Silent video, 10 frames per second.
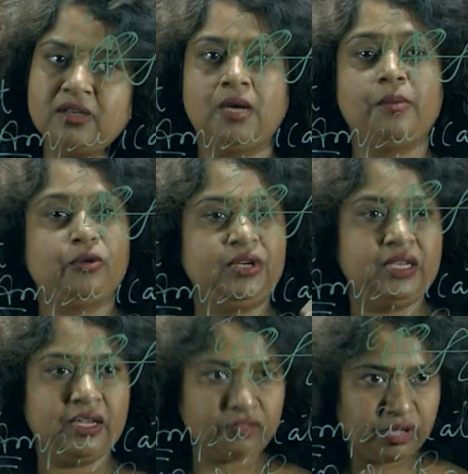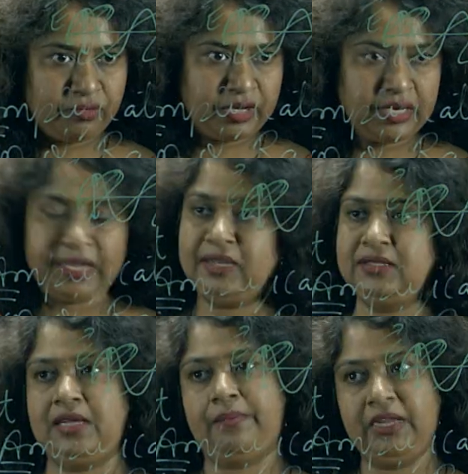about the electric field and
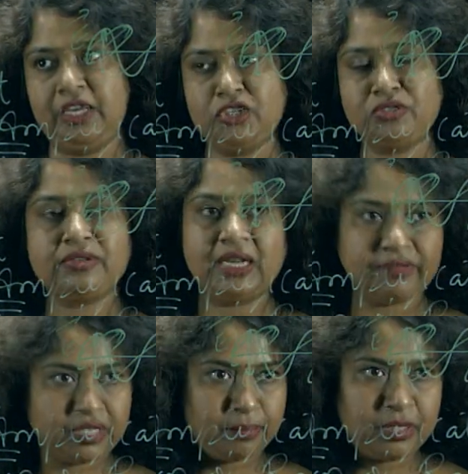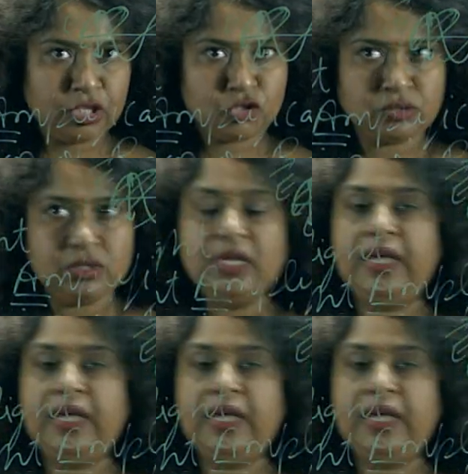its application, relevant application.